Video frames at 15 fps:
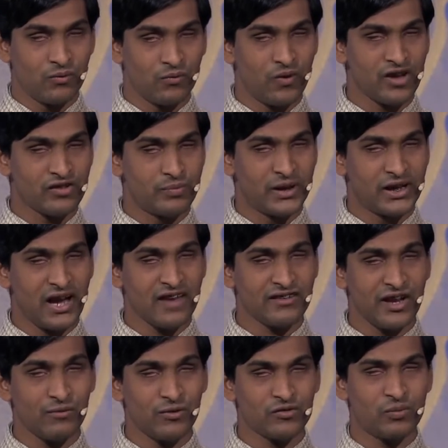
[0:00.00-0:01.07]
Was
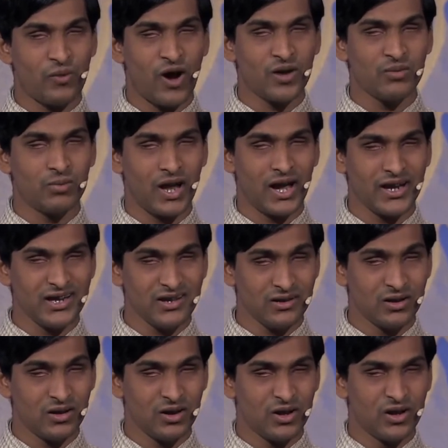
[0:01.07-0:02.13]
because I was born blind?
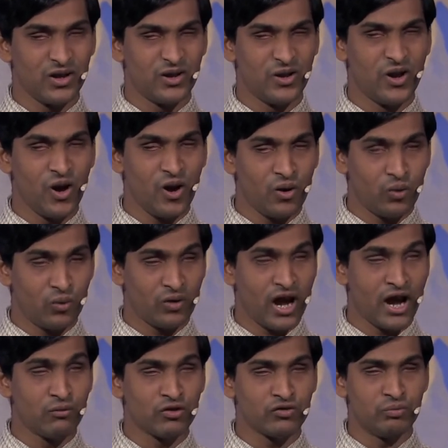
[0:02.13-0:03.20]
No,
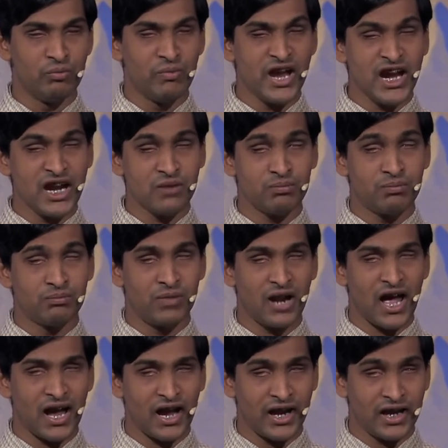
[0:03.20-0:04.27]
I was made
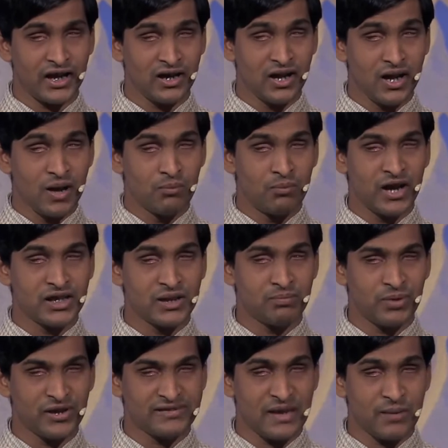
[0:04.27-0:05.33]
blind by the
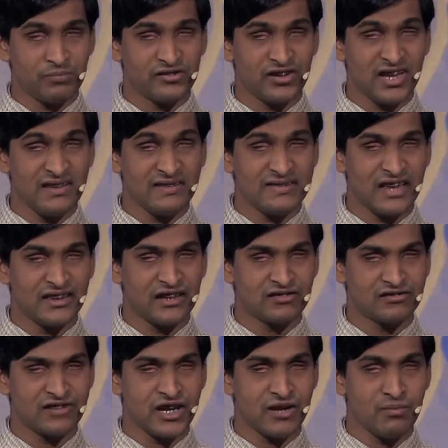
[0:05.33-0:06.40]
perceptions and the
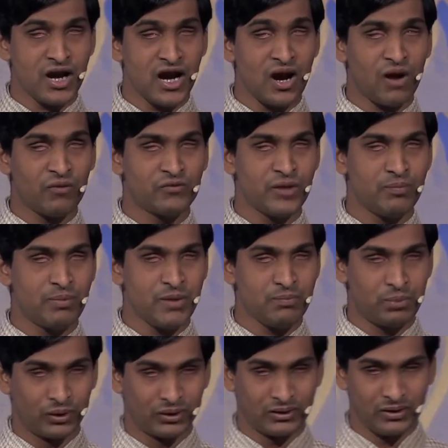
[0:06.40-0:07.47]
stigma of the
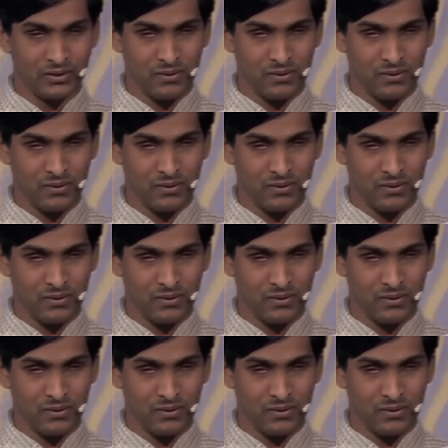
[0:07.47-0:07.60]
people.